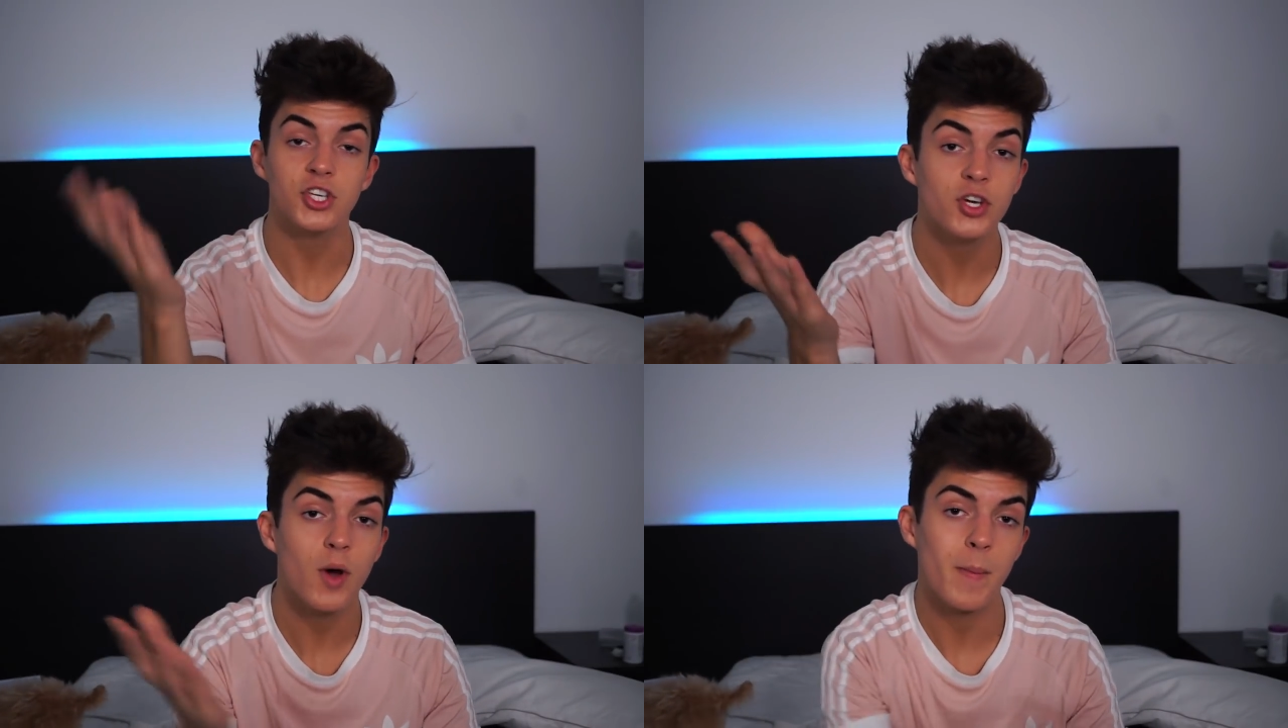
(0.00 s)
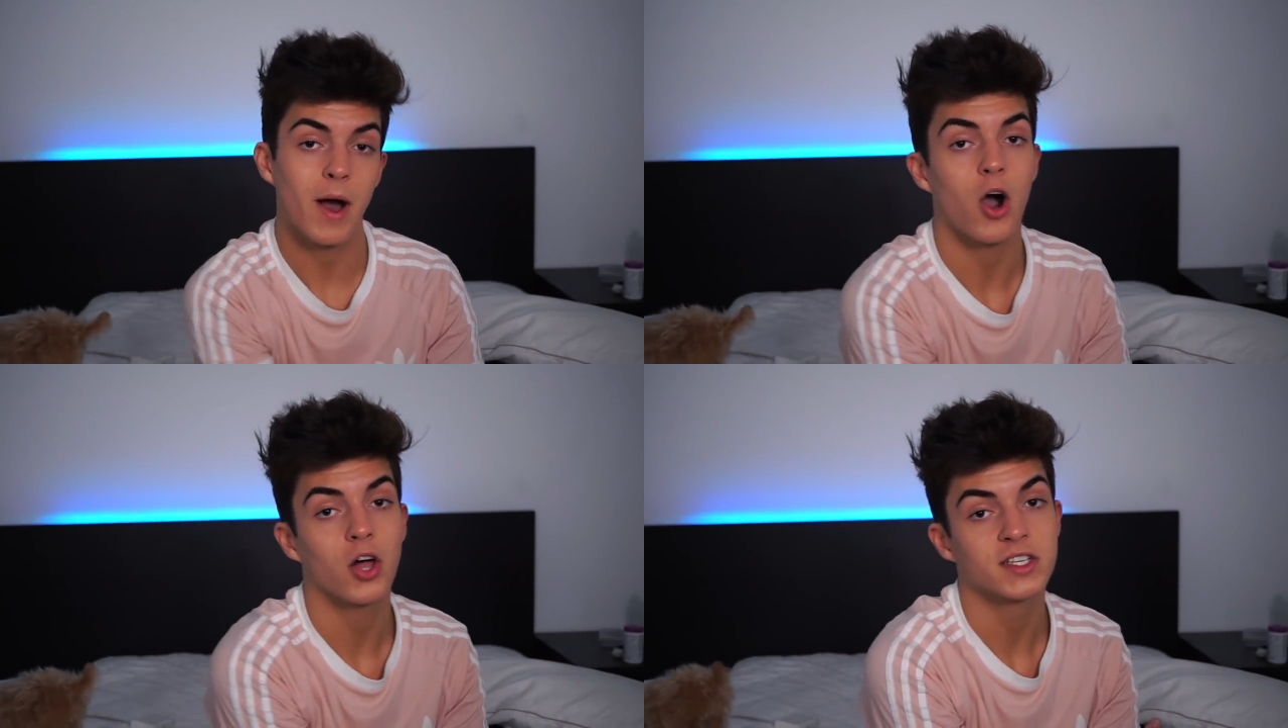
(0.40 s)
you
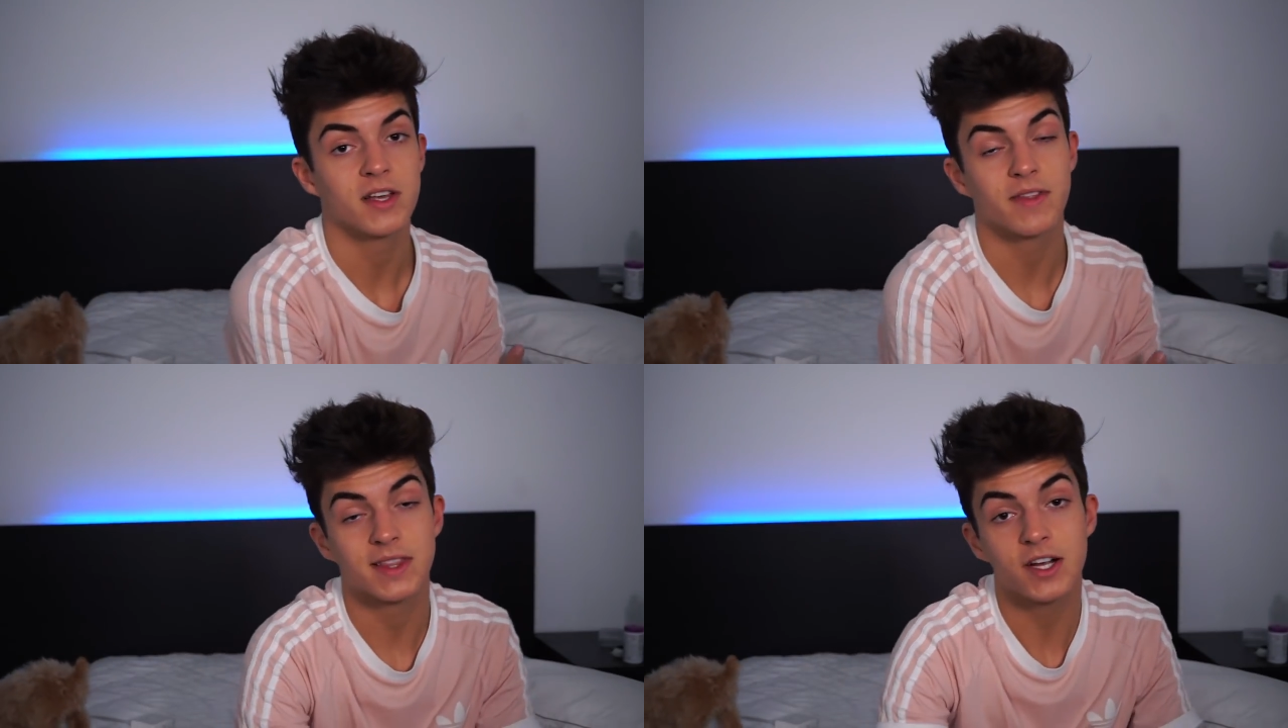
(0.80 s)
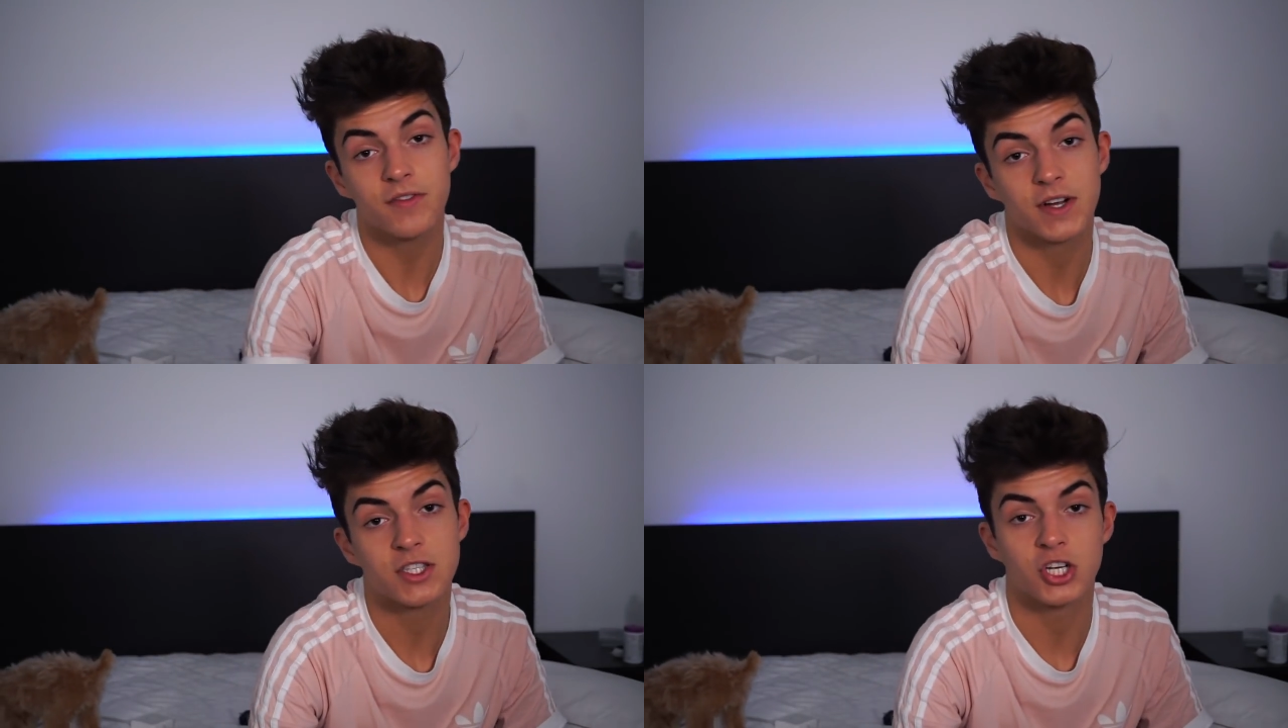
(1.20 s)
about all the stuff that
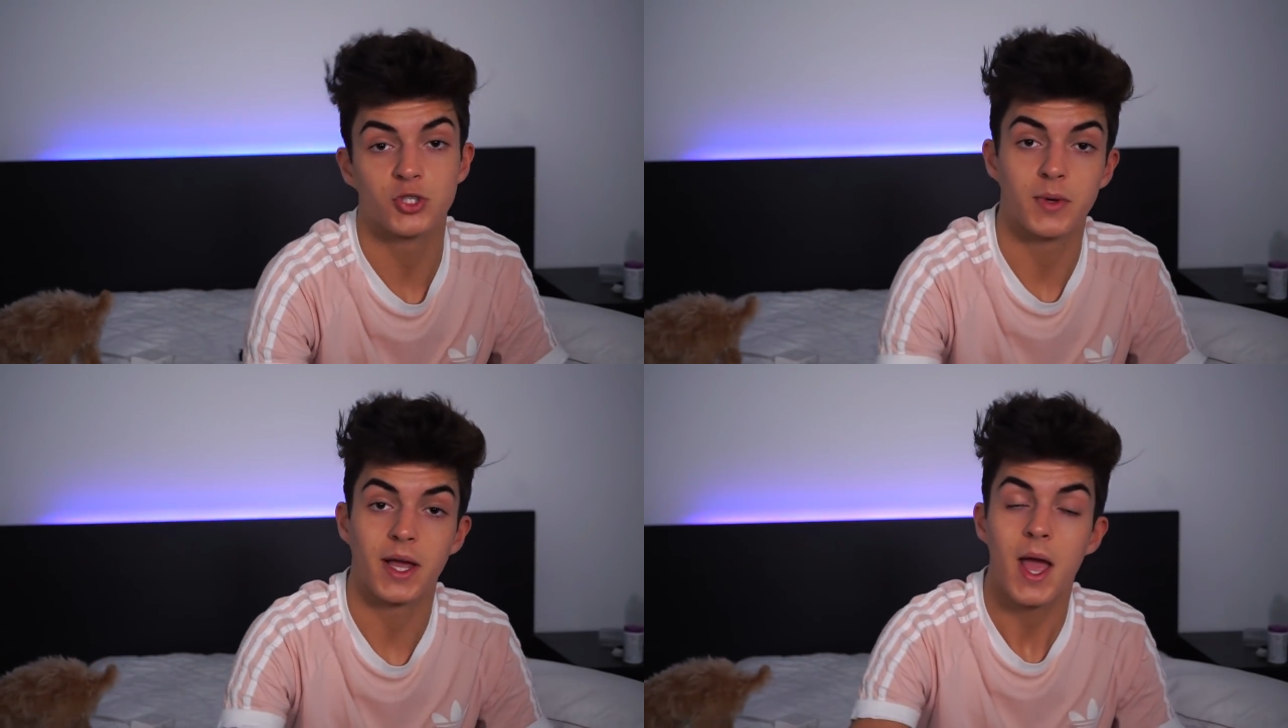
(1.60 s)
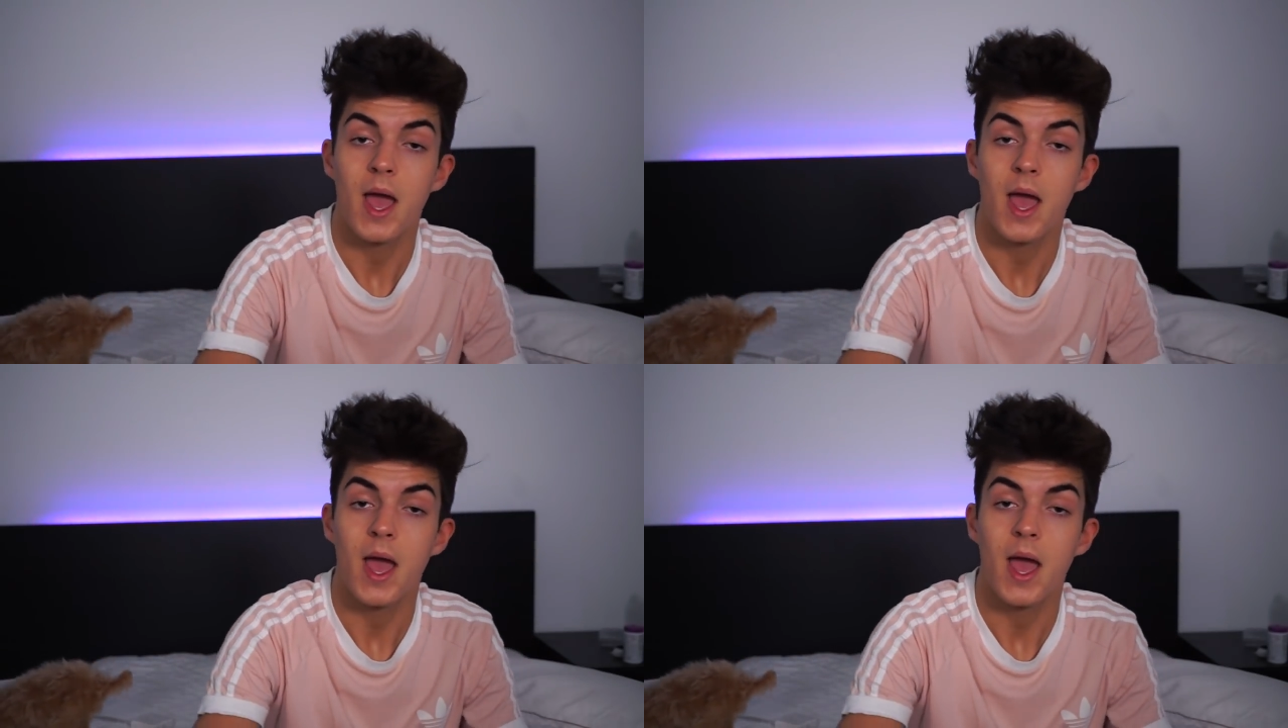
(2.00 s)
their friends are doing